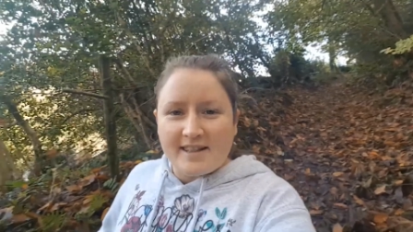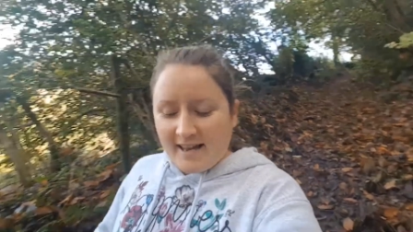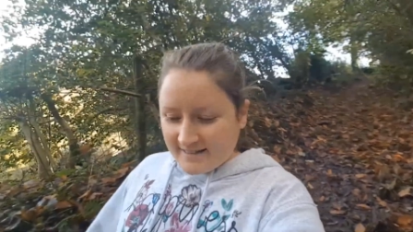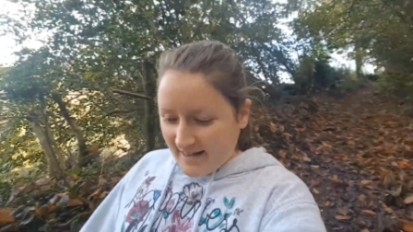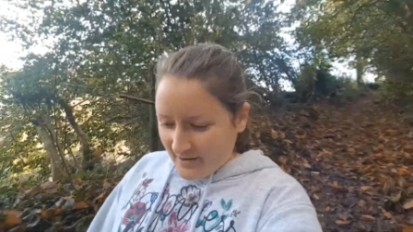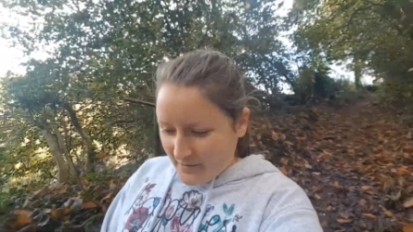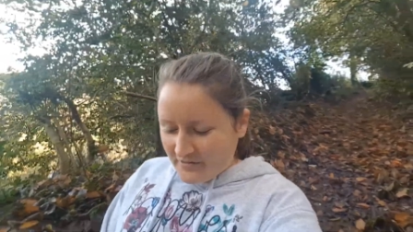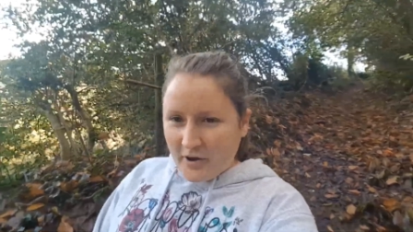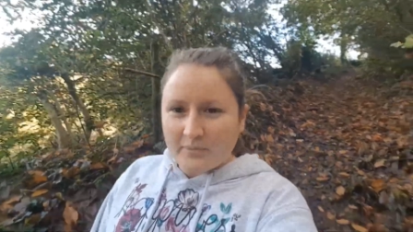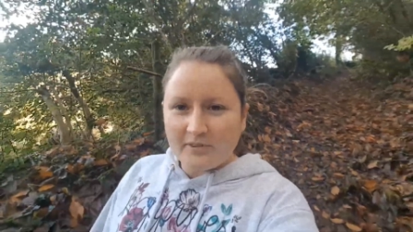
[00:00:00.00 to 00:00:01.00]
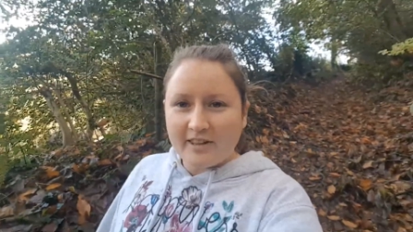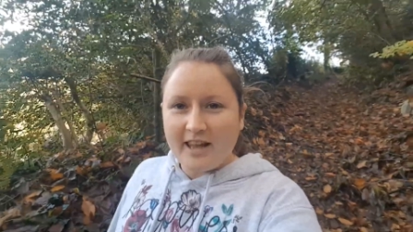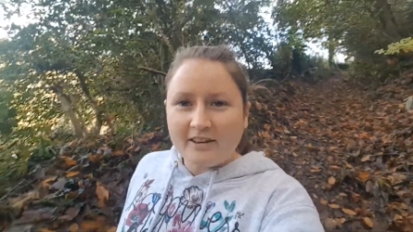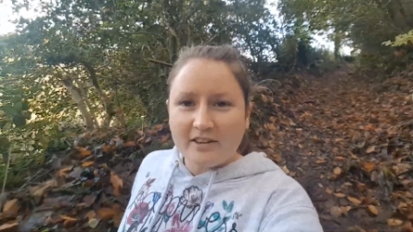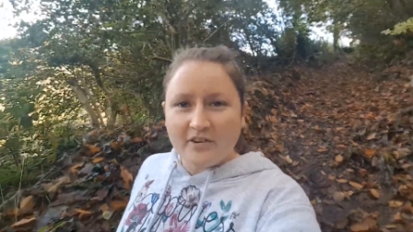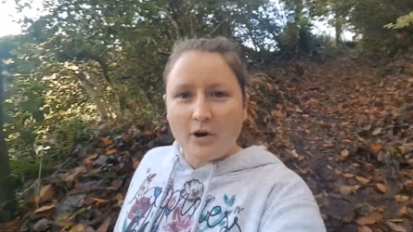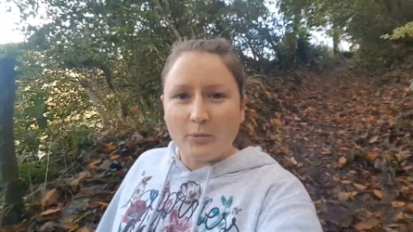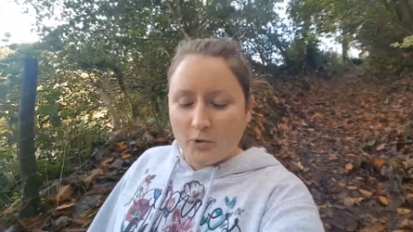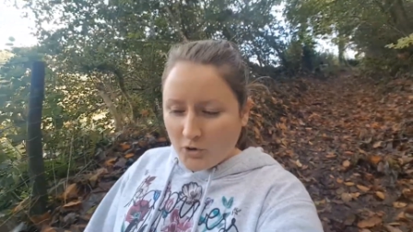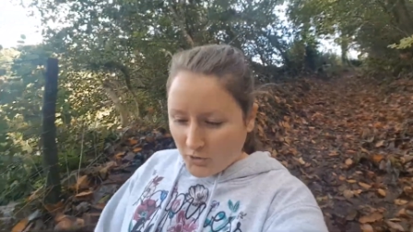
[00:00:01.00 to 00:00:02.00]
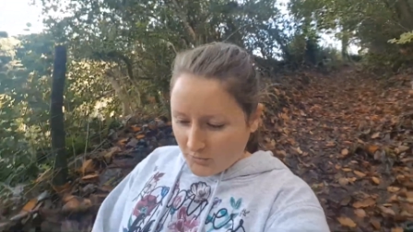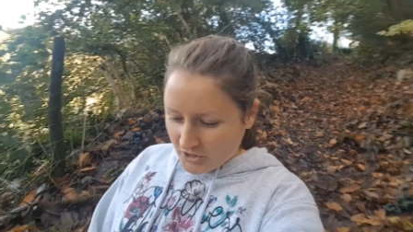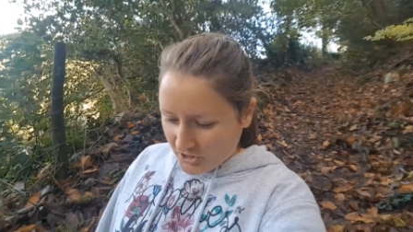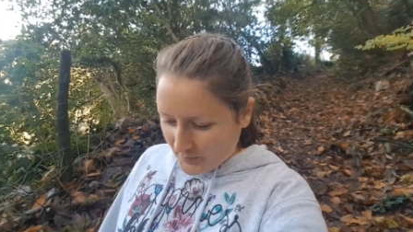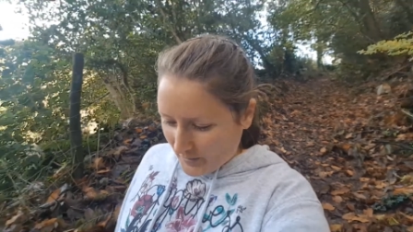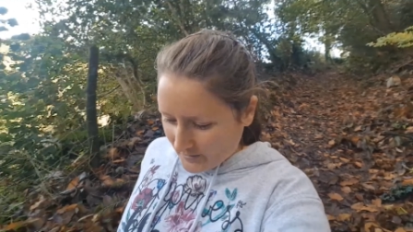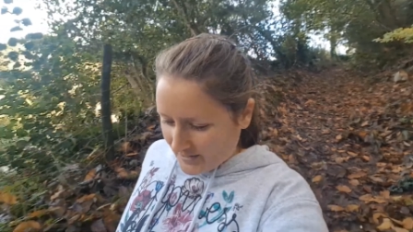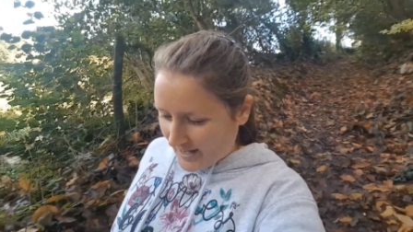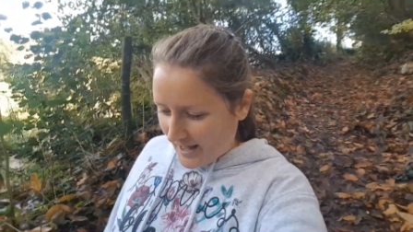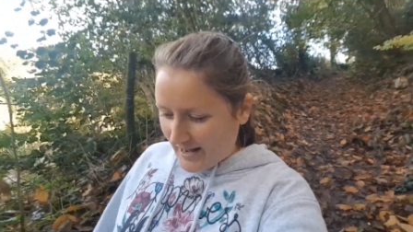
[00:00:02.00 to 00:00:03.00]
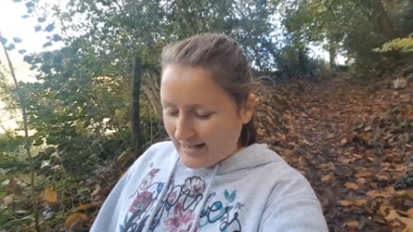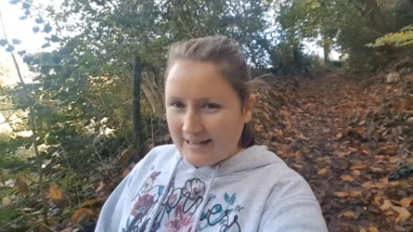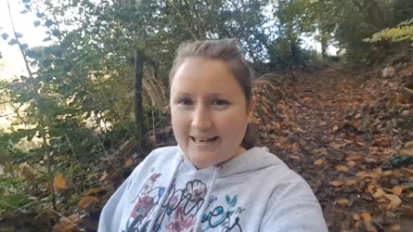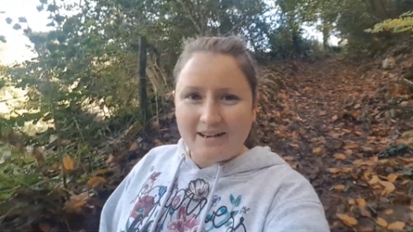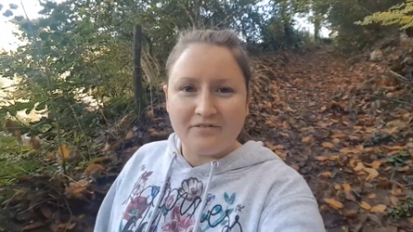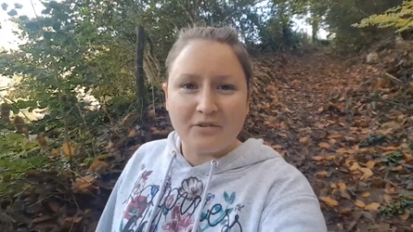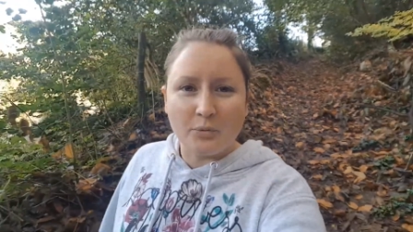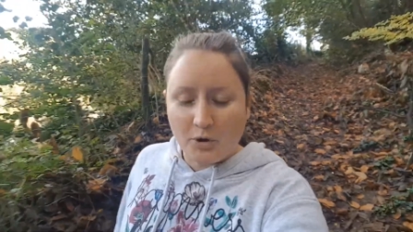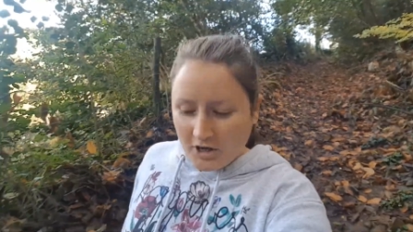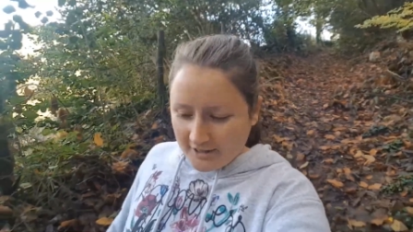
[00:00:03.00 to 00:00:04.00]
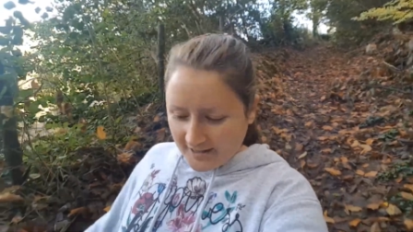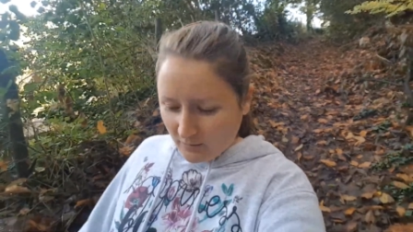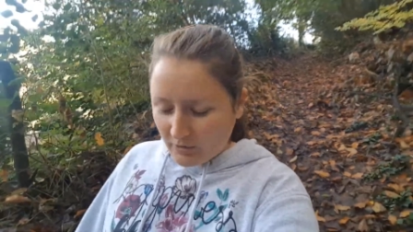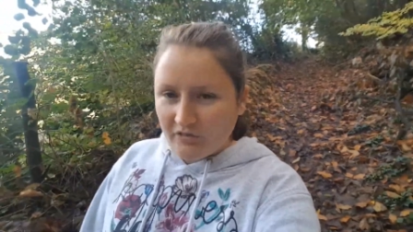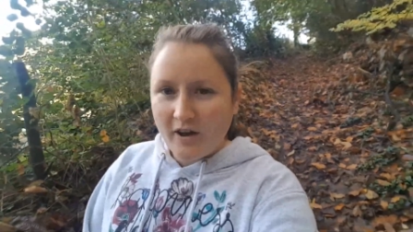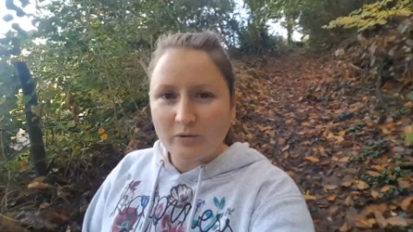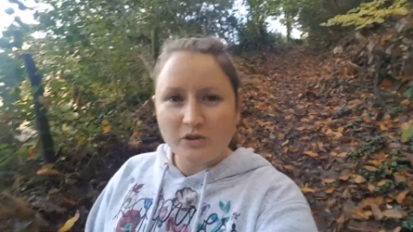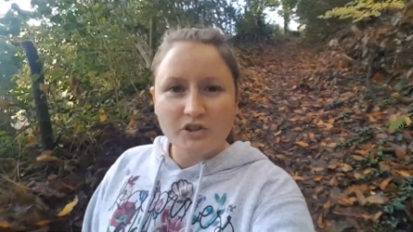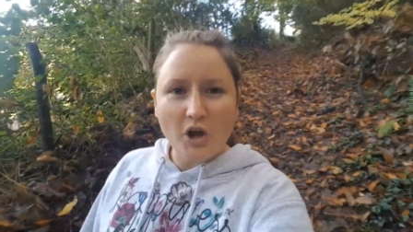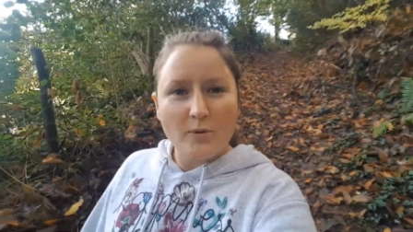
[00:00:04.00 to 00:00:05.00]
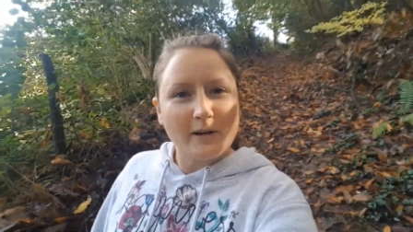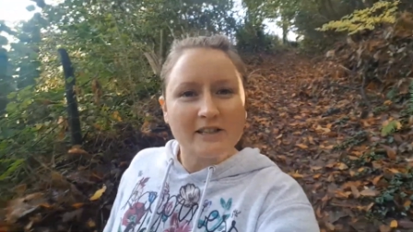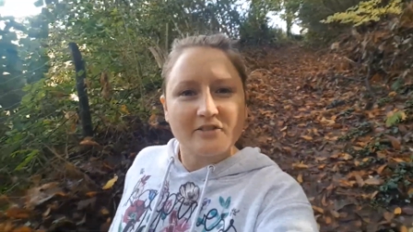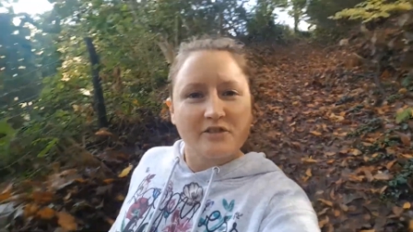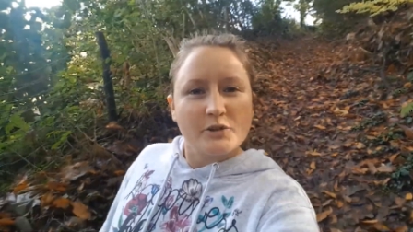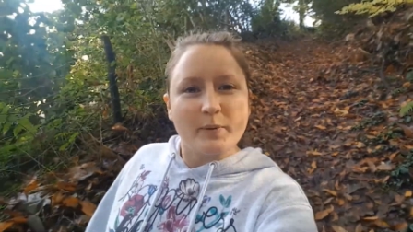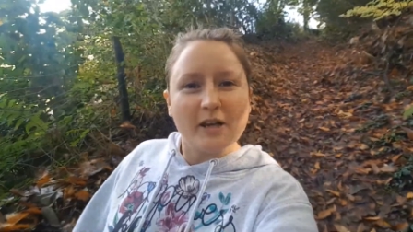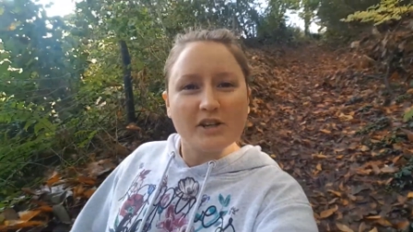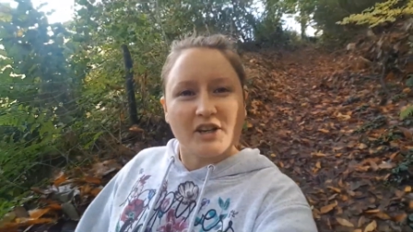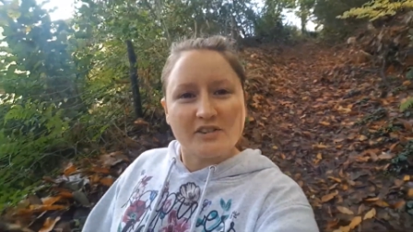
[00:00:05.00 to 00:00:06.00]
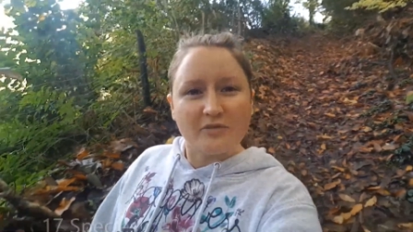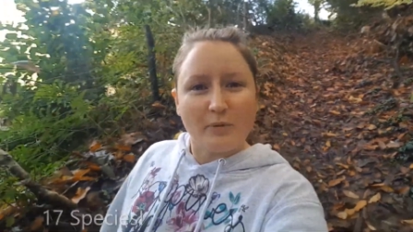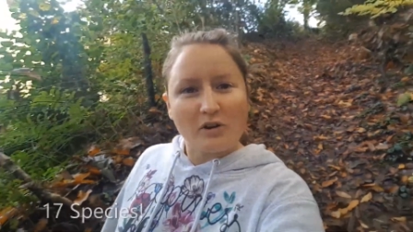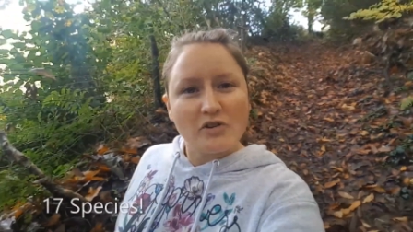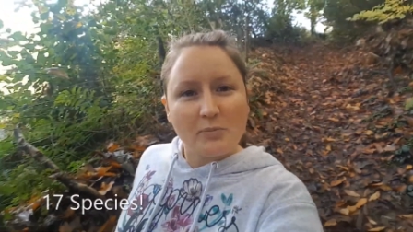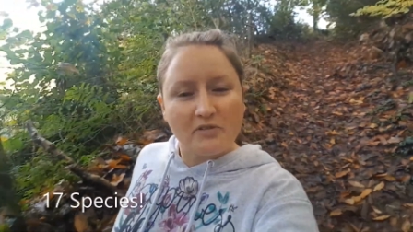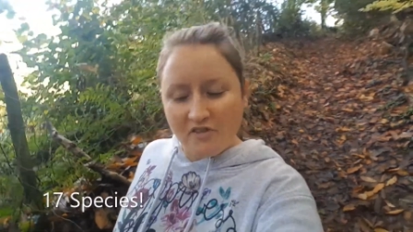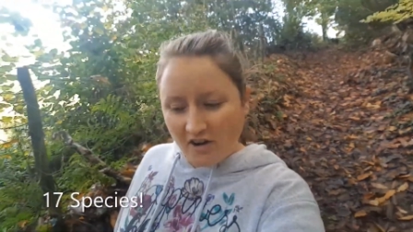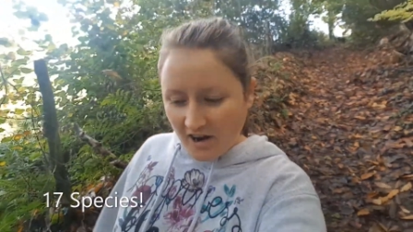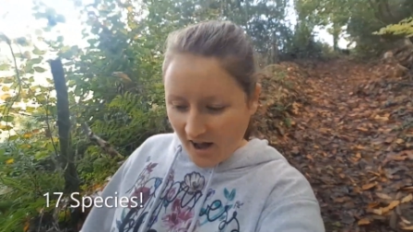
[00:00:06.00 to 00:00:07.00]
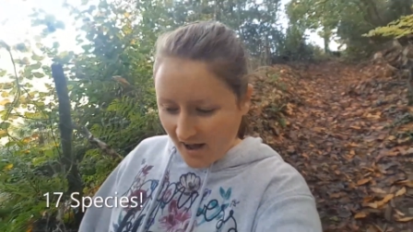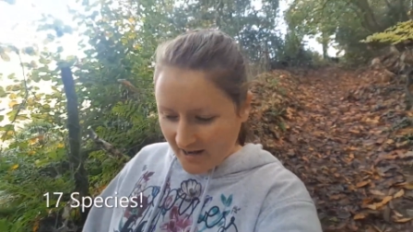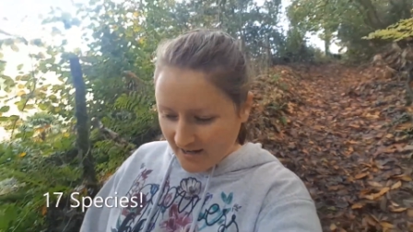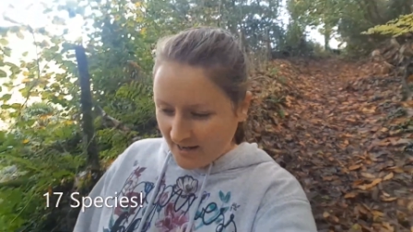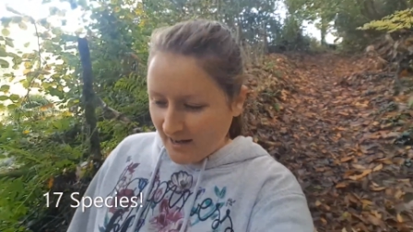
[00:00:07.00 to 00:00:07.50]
that's it, we've come to the end of our walk. We're just about to leave the woods, and we found so many different species of mushroom and fungi.